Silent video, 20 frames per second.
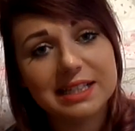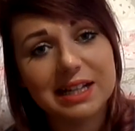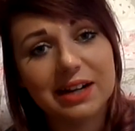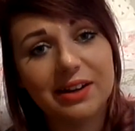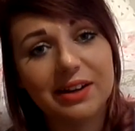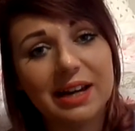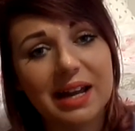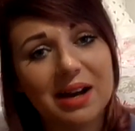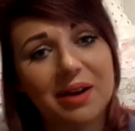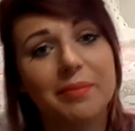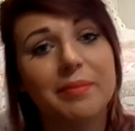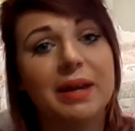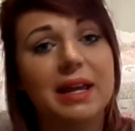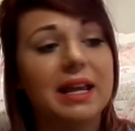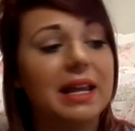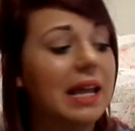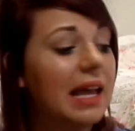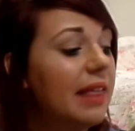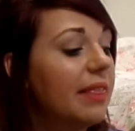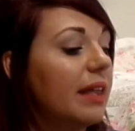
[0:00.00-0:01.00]
can't help
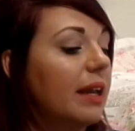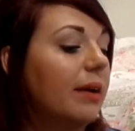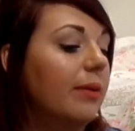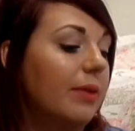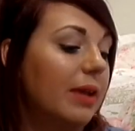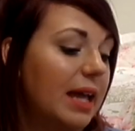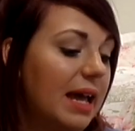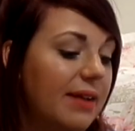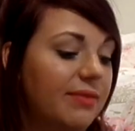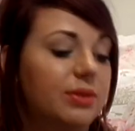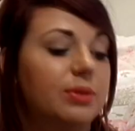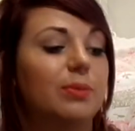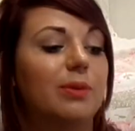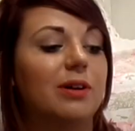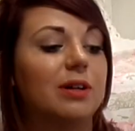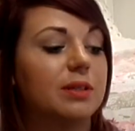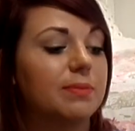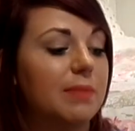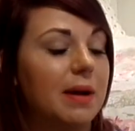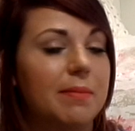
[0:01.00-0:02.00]
me, then I'm going to have to
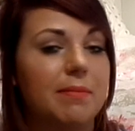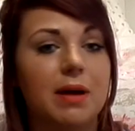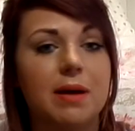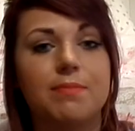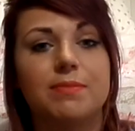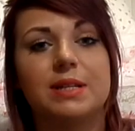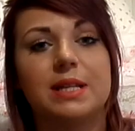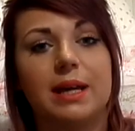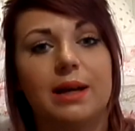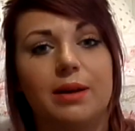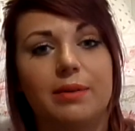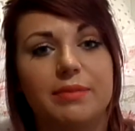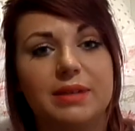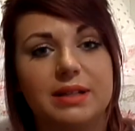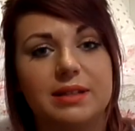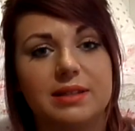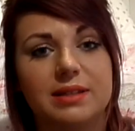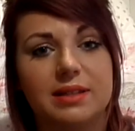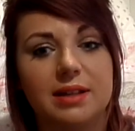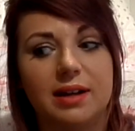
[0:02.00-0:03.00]
ask my mum to help me
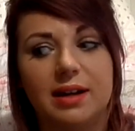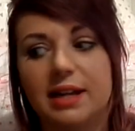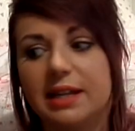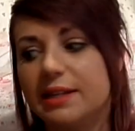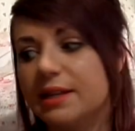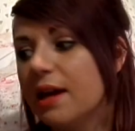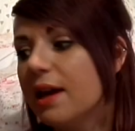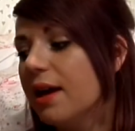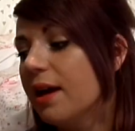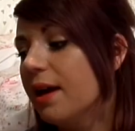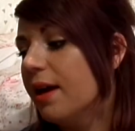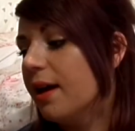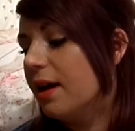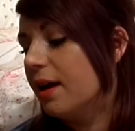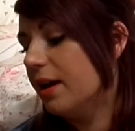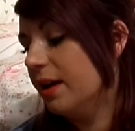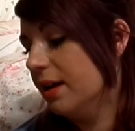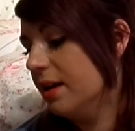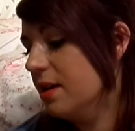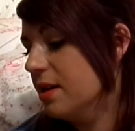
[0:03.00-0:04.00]
decide,
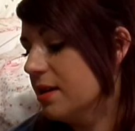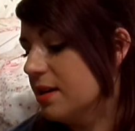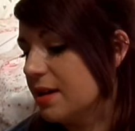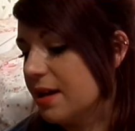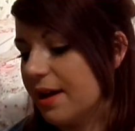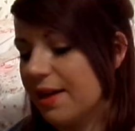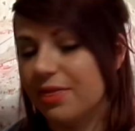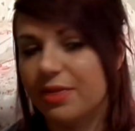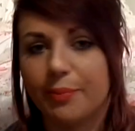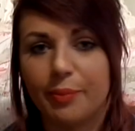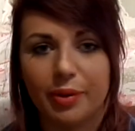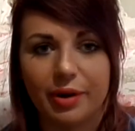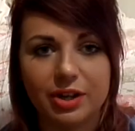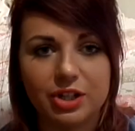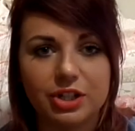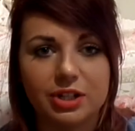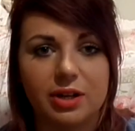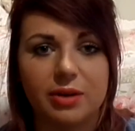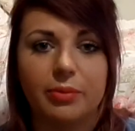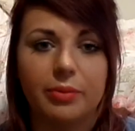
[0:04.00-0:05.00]
and the
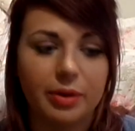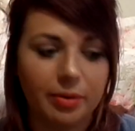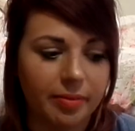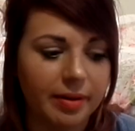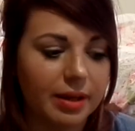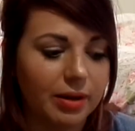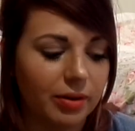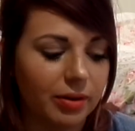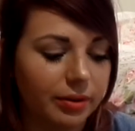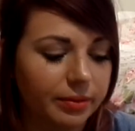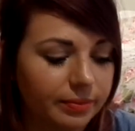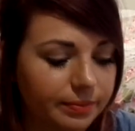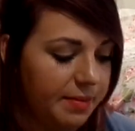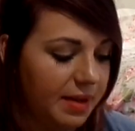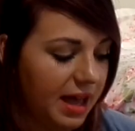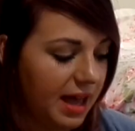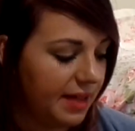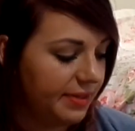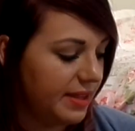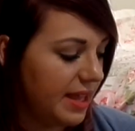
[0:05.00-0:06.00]
pressure will be on.
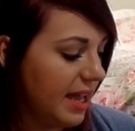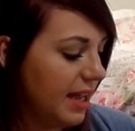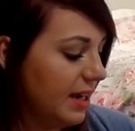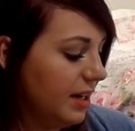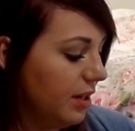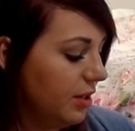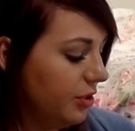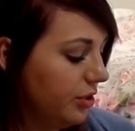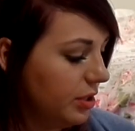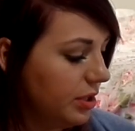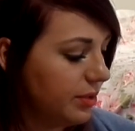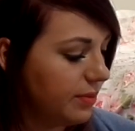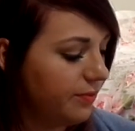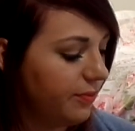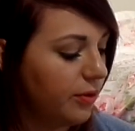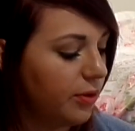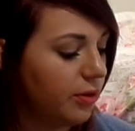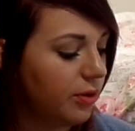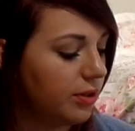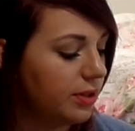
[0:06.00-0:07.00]
And then just
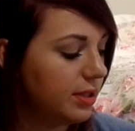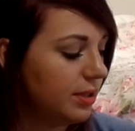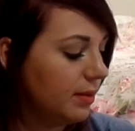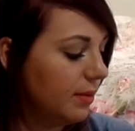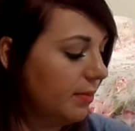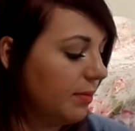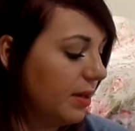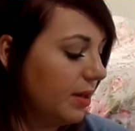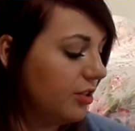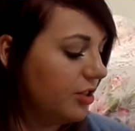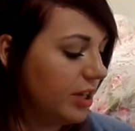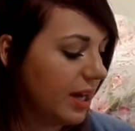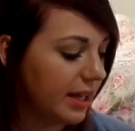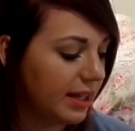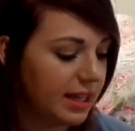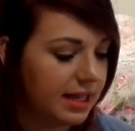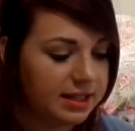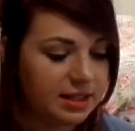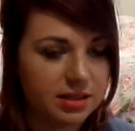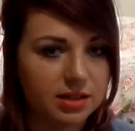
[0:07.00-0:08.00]
for some
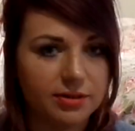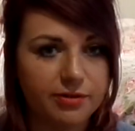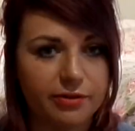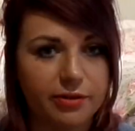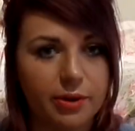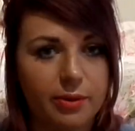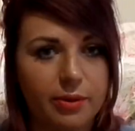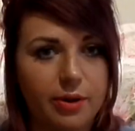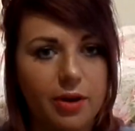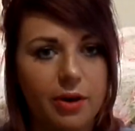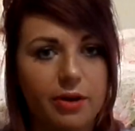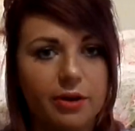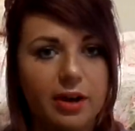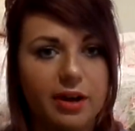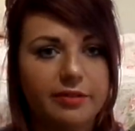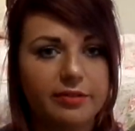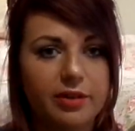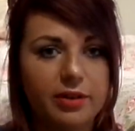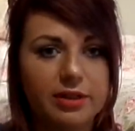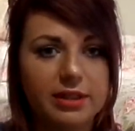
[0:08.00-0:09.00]
jackets to throw on,
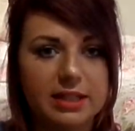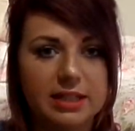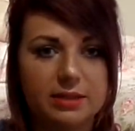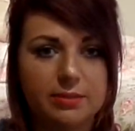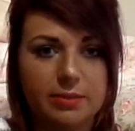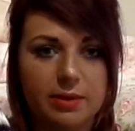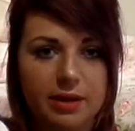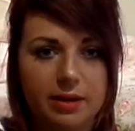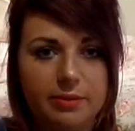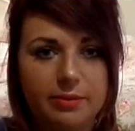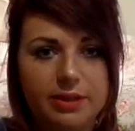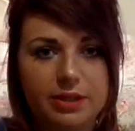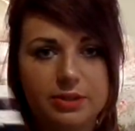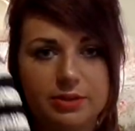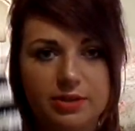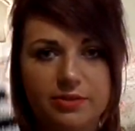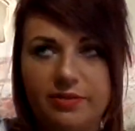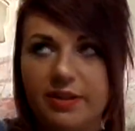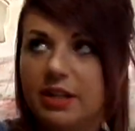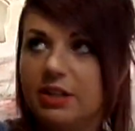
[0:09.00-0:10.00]
I've got this one, which
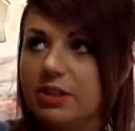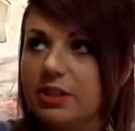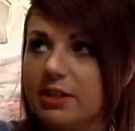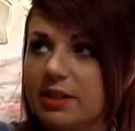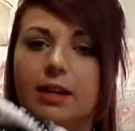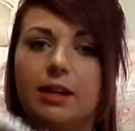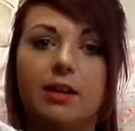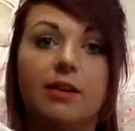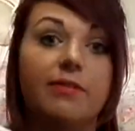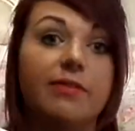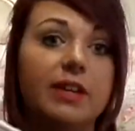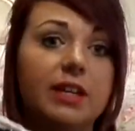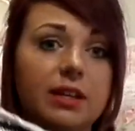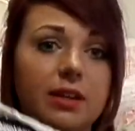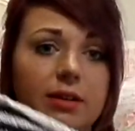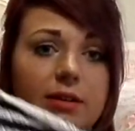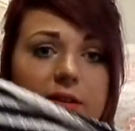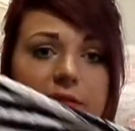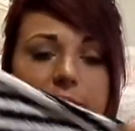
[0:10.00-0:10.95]
was featured in a video of